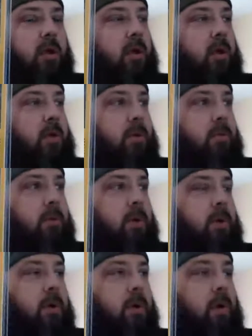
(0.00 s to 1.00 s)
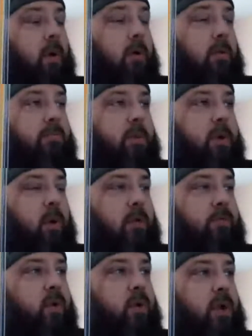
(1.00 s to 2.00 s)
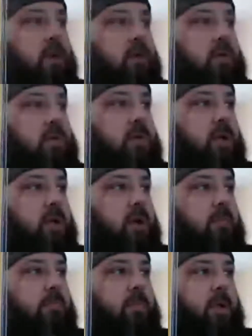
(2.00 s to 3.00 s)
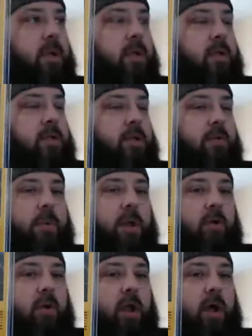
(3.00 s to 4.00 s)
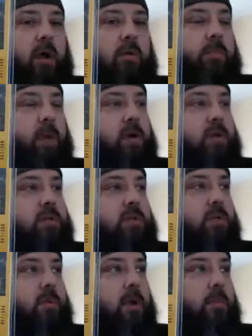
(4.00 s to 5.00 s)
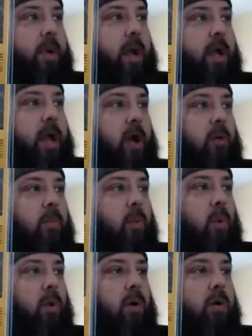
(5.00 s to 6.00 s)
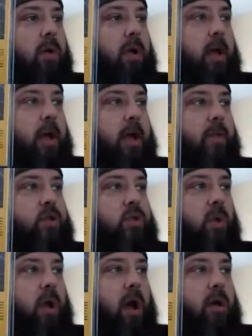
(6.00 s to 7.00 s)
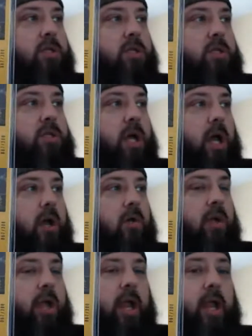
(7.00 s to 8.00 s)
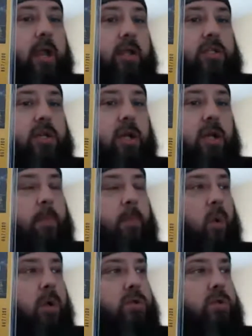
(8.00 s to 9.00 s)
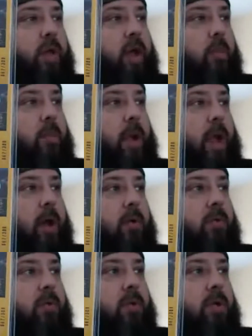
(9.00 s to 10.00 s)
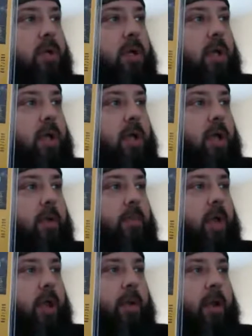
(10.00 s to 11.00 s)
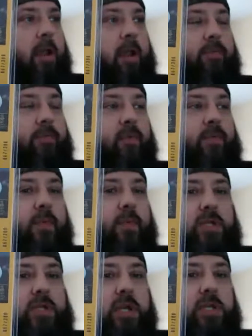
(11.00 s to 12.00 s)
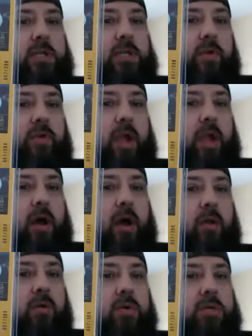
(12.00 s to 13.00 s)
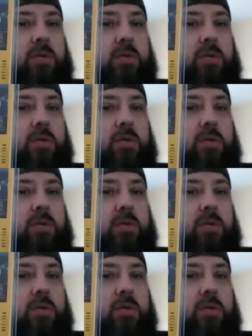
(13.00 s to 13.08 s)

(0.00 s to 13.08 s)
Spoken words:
or in quite a few years, and it seemed to be around $100 buy it now or more. I got this one auction style. It ended Sunday morning, so that helped me out. I think I got it like for $56 to $58.